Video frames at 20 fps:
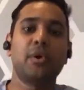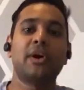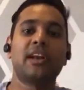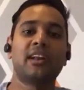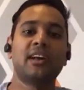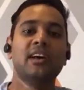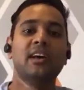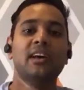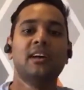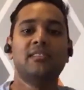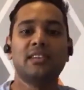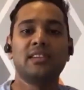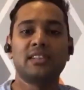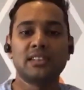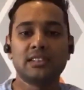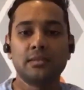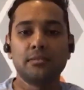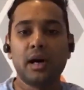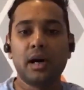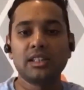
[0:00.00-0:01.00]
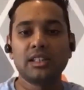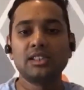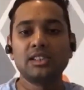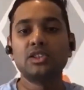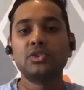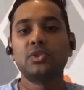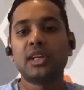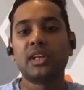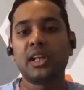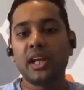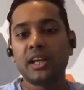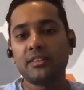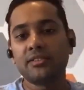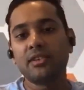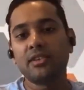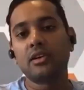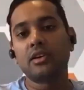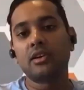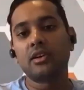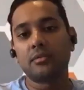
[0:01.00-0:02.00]
point, which is the margin you would
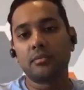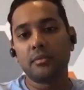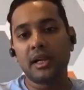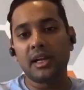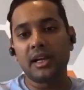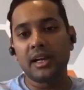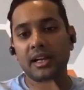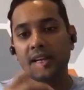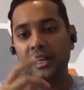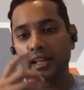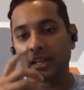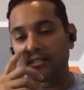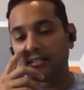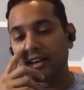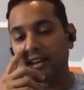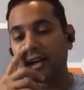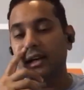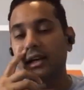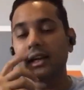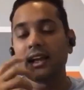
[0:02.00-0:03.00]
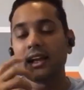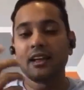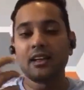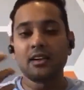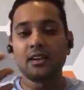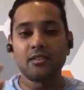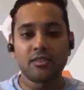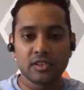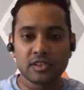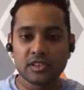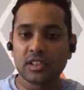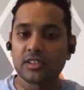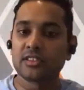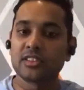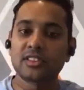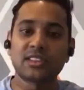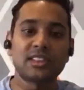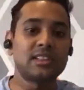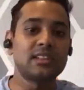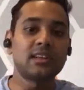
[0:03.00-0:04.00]
get for maintaining inventory and for
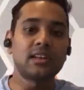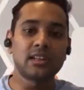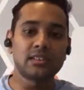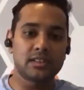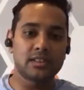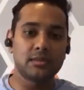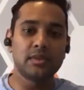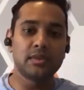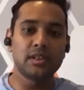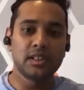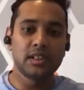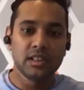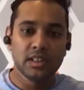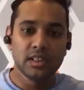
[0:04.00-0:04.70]
servicing a customer.